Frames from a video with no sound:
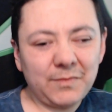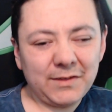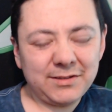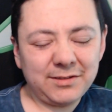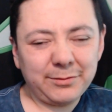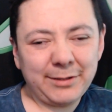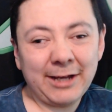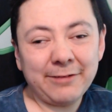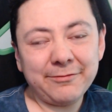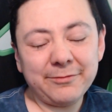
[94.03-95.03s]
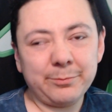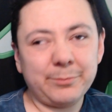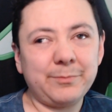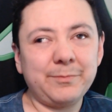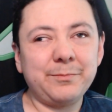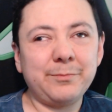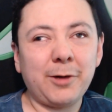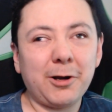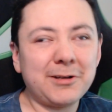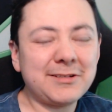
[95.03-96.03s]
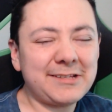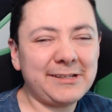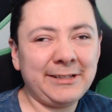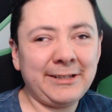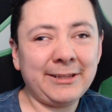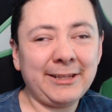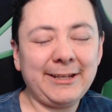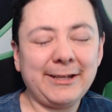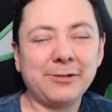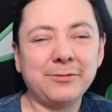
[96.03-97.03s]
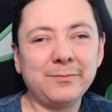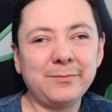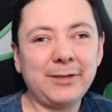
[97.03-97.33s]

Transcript: So we have M Mars in Leo